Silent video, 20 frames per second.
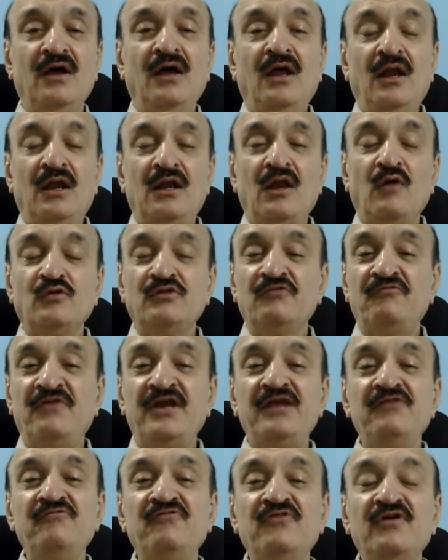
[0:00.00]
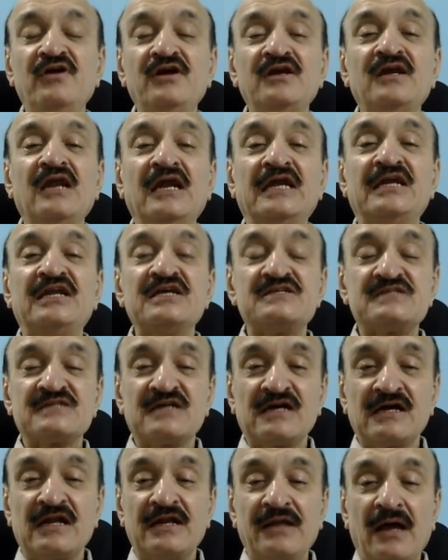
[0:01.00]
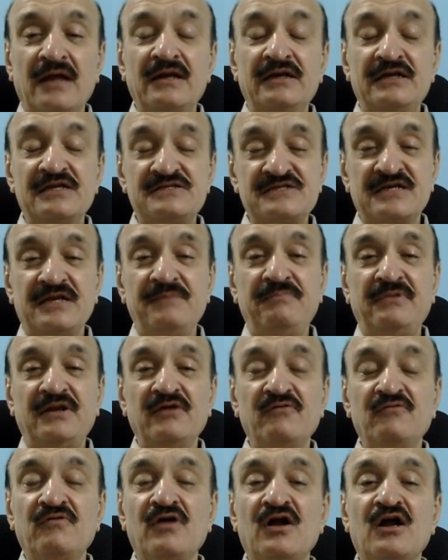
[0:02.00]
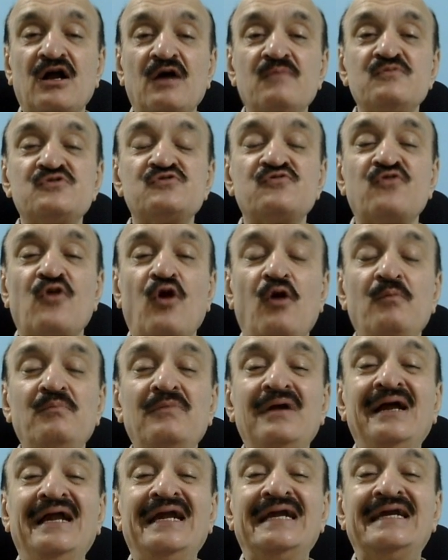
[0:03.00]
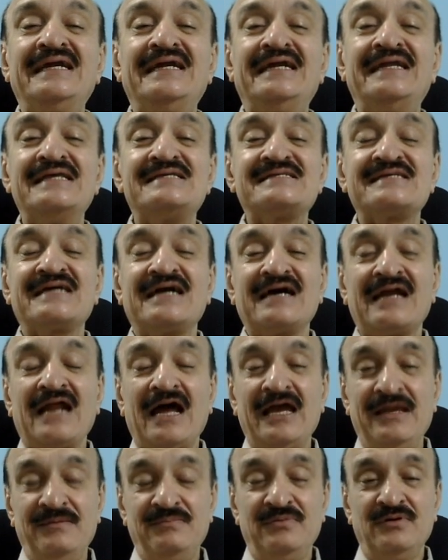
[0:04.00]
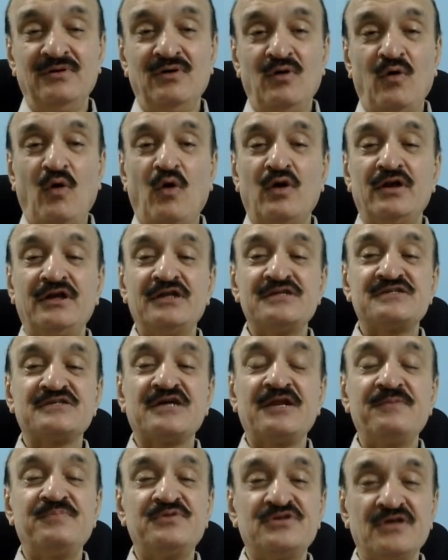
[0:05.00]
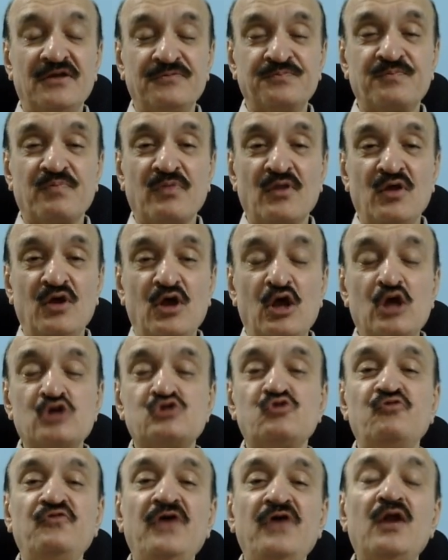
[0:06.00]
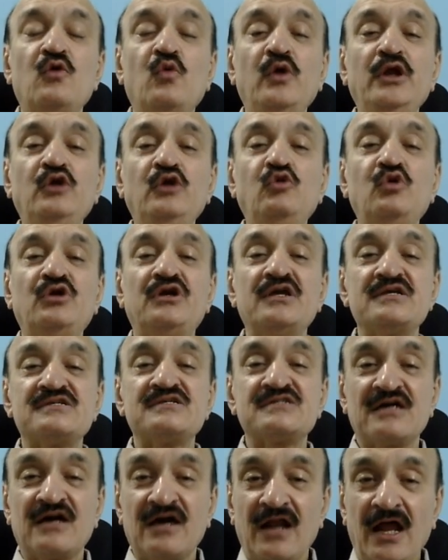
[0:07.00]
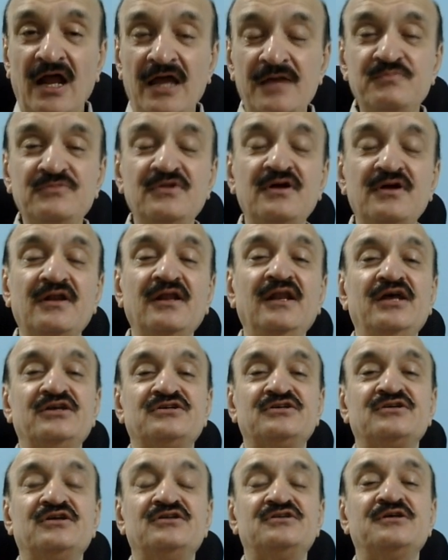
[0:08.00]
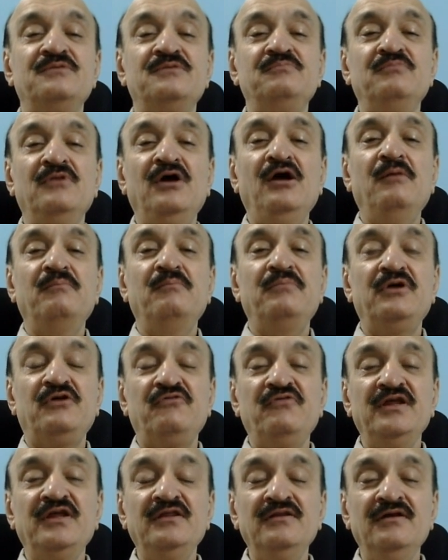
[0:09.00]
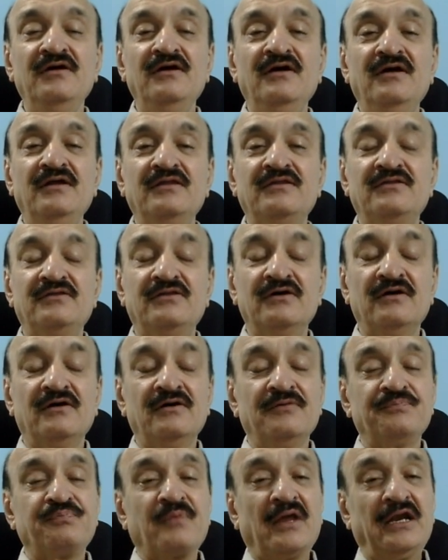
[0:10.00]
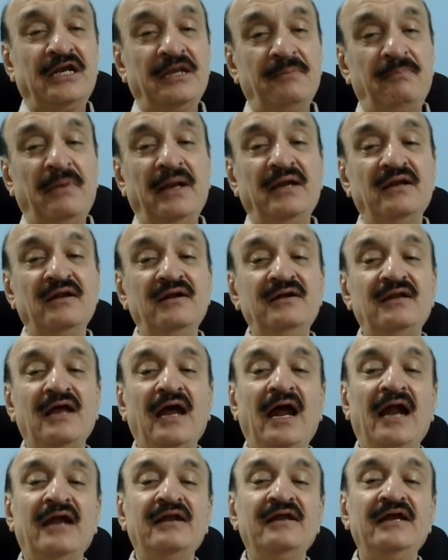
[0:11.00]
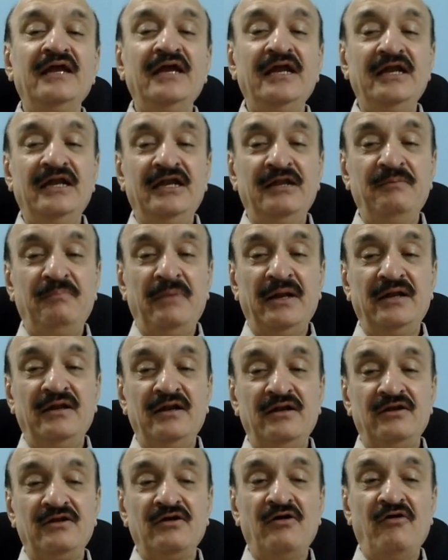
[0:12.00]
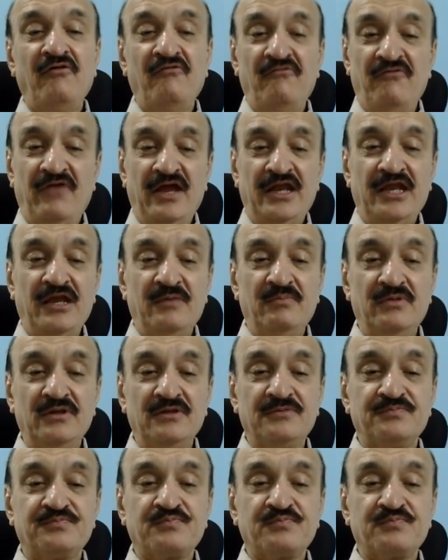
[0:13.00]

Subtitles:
Now, the very word descriptive comes from describe or description. So, we are going to describe the relationship between the dependent and independent variable.